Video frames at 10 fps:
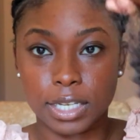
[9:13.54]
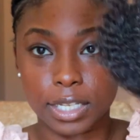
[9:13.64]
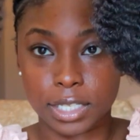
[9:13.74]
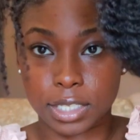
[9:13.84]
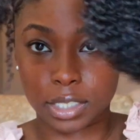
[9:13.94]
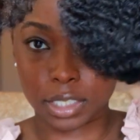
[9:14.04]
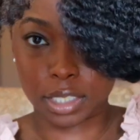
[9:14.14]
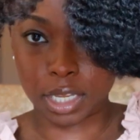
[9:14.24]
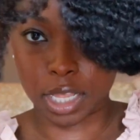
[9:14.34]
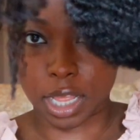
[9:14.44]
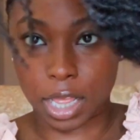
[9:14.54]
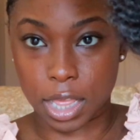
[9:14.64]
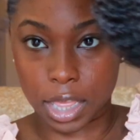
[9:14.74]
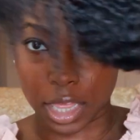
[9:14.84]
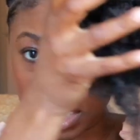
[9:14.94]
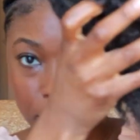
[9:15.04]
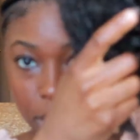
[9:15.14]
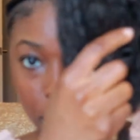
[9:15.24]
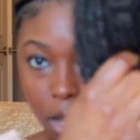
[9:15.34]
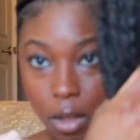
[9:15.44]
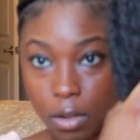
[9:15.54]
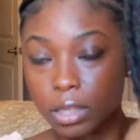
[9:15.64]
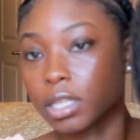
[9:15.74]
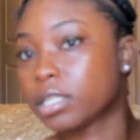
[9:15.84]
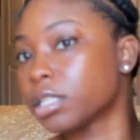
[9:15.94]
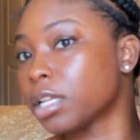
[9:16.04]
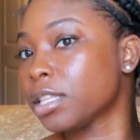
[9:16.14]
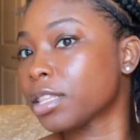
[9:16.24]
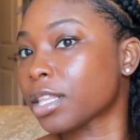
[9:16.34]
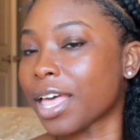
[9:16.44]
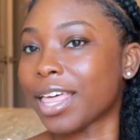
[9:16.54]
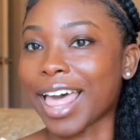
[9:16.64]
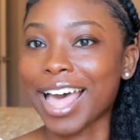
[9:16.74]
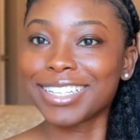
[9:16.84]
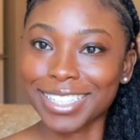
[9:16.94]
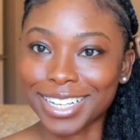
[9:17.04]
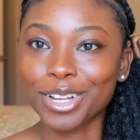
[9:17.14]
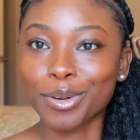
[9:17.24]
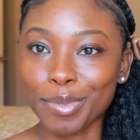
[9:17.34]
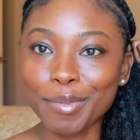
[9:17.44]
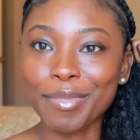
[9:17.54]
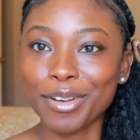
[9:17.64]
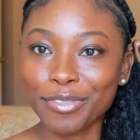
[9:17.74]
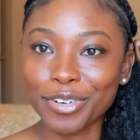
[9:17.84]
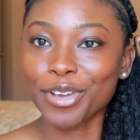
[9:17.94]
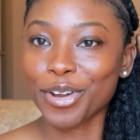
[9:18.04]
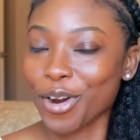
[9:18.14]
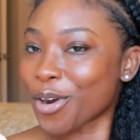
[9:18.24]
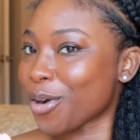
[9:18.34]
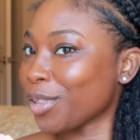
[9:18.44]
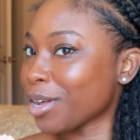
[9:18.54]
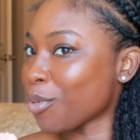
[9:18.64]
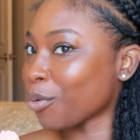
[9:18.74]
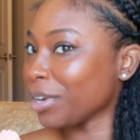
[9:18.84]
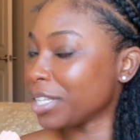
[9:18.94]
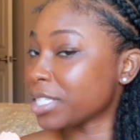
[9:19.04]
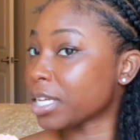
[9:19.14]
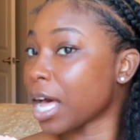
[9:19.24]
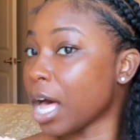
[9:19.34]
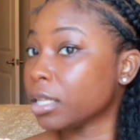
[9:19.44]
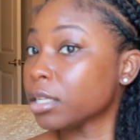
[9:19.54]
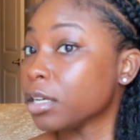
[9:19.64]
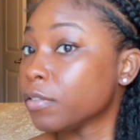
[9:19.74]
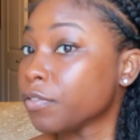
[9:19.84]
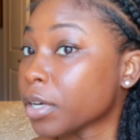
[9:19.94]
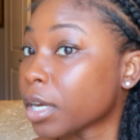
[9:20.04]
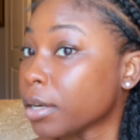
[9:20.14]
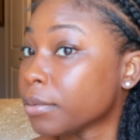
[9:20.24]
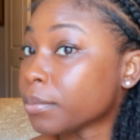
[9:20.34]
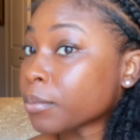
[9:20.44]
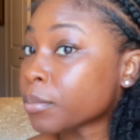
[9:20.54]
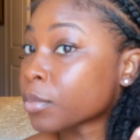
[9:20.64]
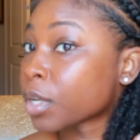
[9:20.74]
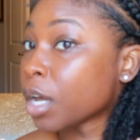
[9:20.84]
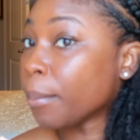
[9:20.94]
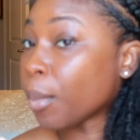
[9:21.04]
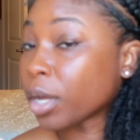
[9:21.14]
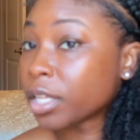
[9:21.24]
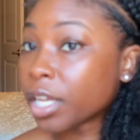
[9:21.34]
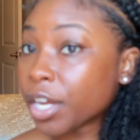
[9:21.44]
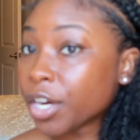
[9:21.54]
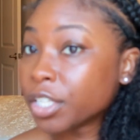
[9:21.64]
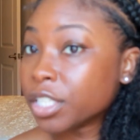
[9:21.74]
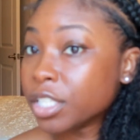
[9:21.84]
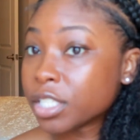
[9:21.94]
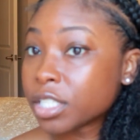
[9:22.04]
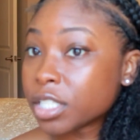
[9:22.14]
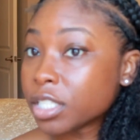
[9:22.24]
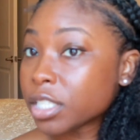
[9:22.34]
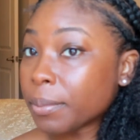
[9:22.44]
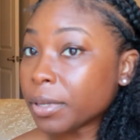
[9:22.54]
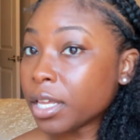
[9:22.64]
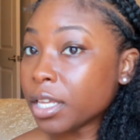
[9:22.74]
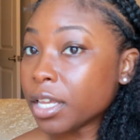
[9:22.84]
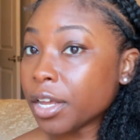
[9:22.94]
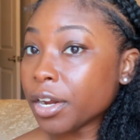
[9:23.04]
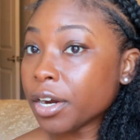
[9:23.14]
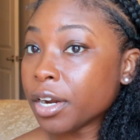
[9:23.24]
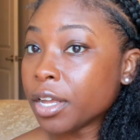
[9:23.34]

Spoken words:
it's this long, this length, and that's a little bit better for your girl. Look more realistic. I love freaking Marley hair, this type of kinky hair.